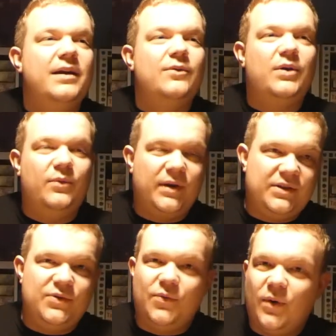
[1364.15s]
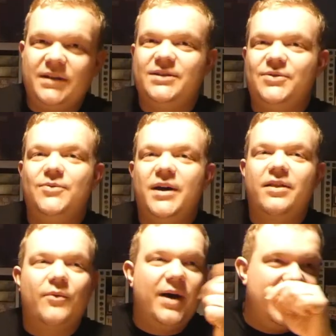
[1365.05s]
What do you want to do
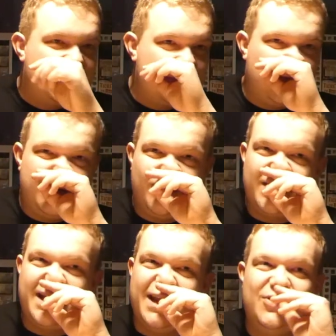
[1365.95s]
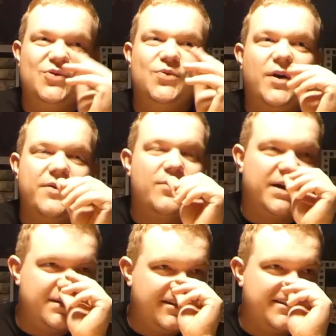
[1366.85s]
otherwise? What can you do
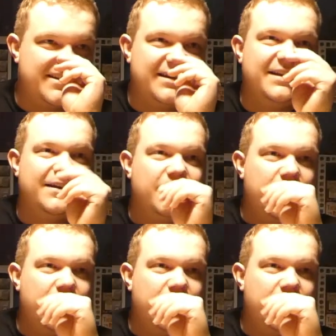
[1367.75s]
otherwise, honestly?